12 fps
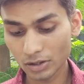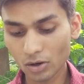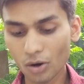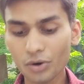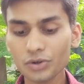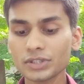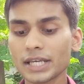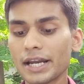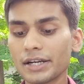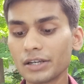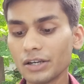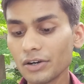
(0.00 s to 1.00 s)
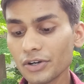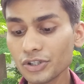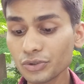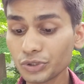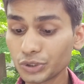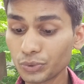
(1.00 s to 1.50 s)
laws and
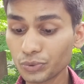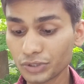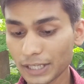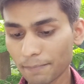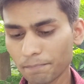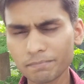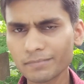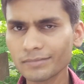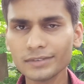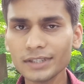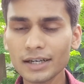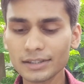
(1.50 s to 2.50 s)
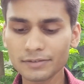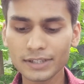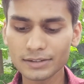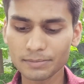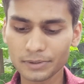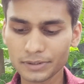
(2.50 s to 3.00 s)
learn to use them. Yeah, it's a
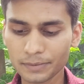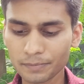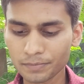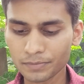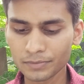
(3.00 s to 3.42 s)
very simple thing.